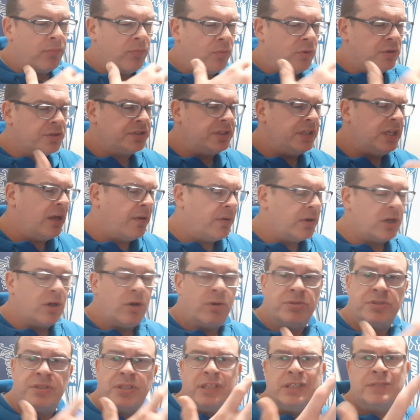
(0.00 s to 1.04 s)
we'll see how it
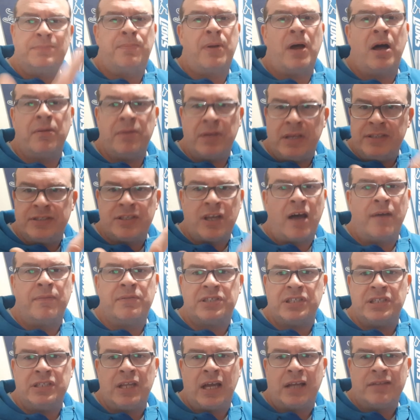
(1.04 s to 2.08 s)
goes. He's
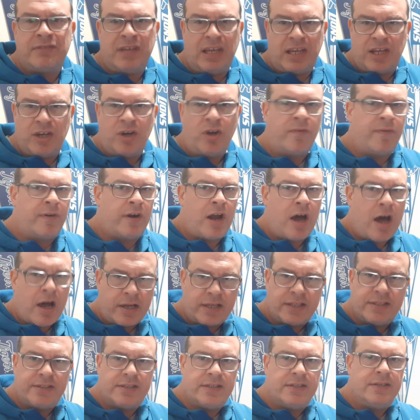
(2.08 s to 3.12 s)
obviously not taking over
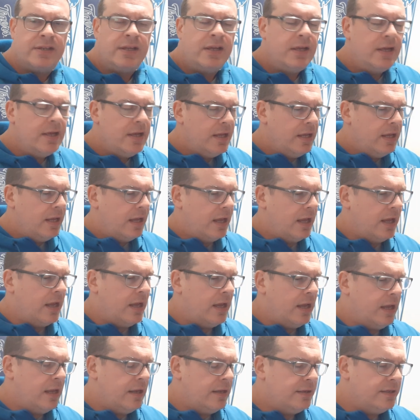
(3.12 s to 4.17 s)
Hockenson.
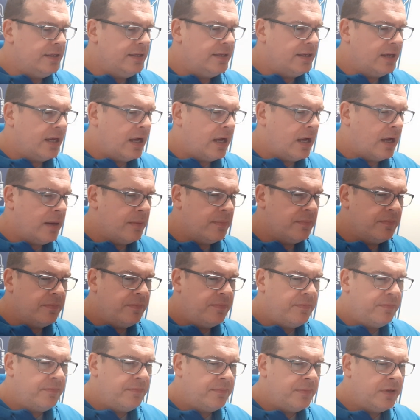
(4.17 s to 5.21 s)
And
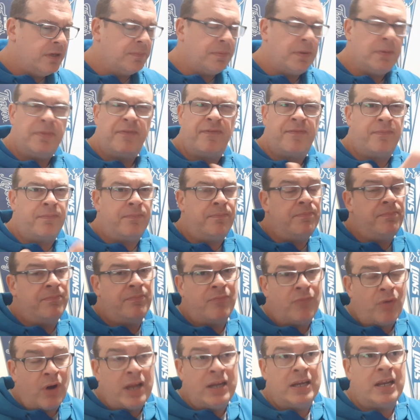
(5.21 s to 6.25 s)
he'll be,
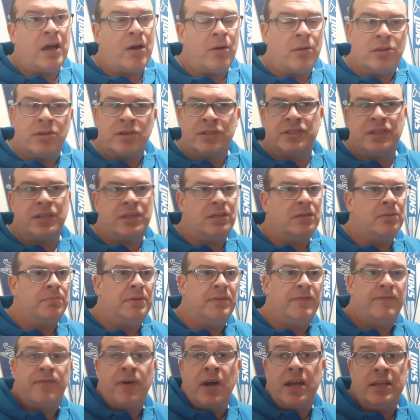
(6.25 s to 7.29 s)
right now it looks like he'll
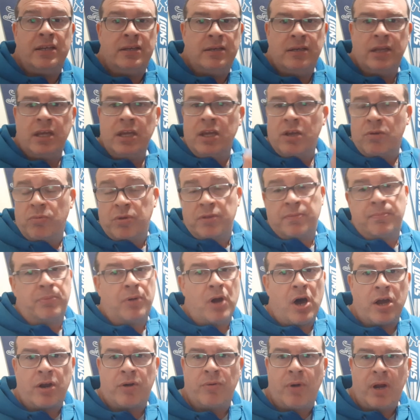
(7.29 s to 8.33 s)
be fighting with
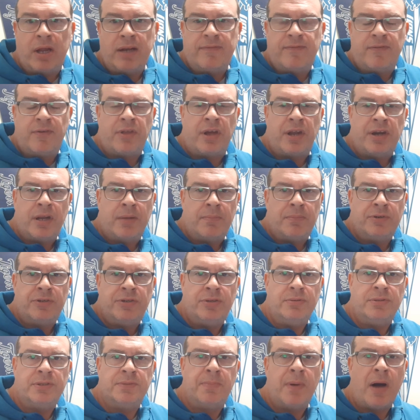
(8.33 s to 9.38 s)
Brock Wright for that number
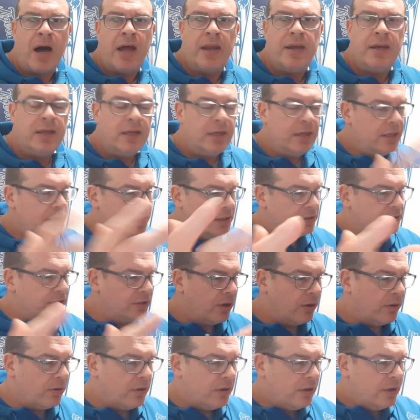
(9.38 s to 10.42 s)
two spot.
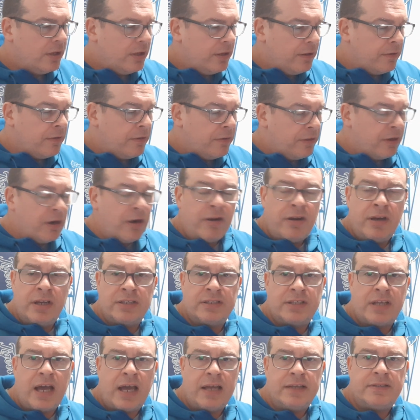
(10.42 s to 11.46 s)
So there it
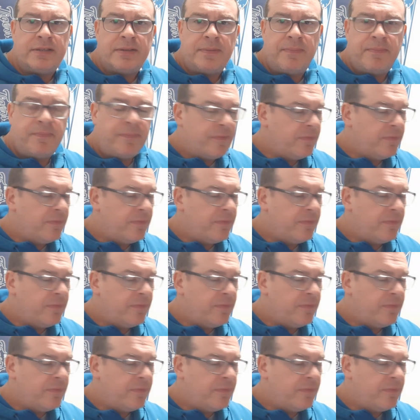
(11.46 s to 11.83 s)
is, guys.